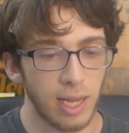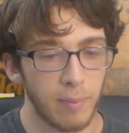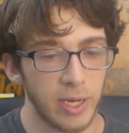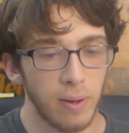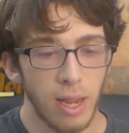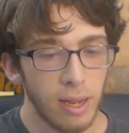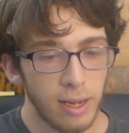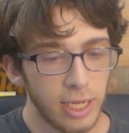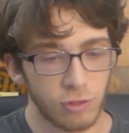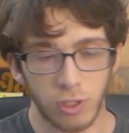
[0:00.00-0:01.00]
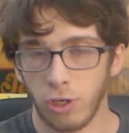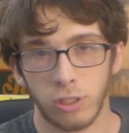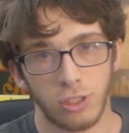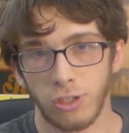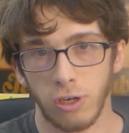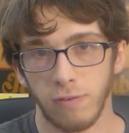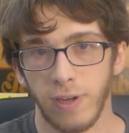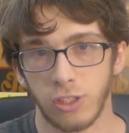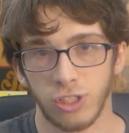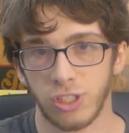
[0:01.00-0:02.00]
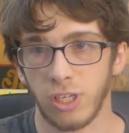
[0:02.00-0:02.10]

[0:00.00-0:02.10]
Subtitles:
I mean, his return of serve has just